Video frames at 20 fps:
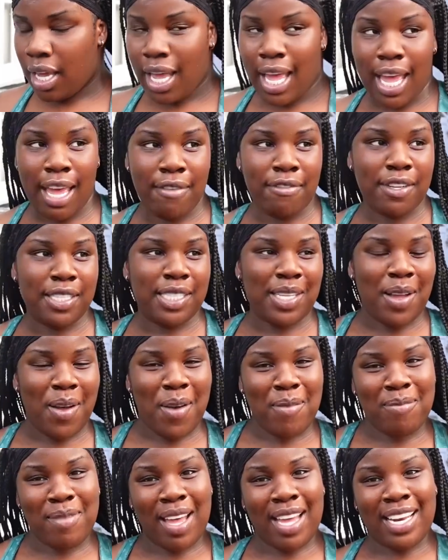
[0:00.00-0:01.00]
every
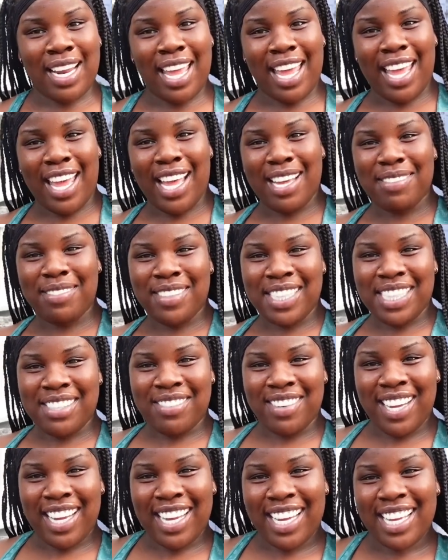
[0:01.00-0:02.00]
song man, every
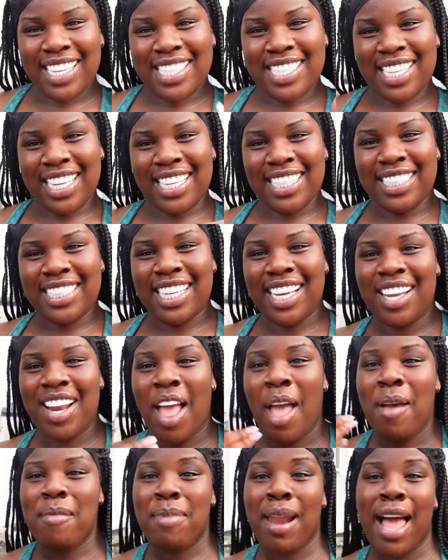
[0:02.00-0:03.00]
reggae station,
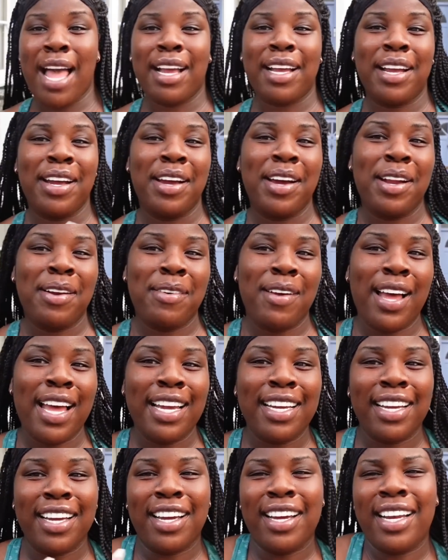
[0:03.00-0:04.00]
black girl,
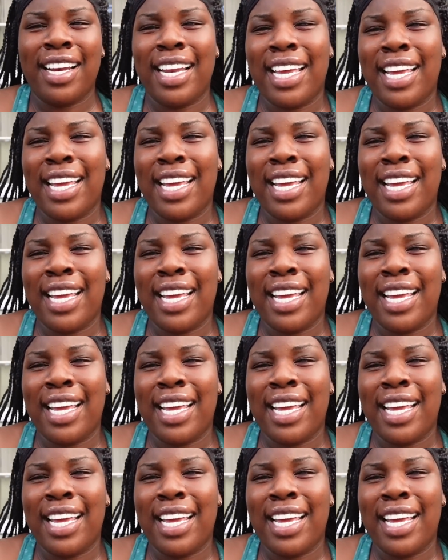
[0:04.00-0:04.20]
white girl,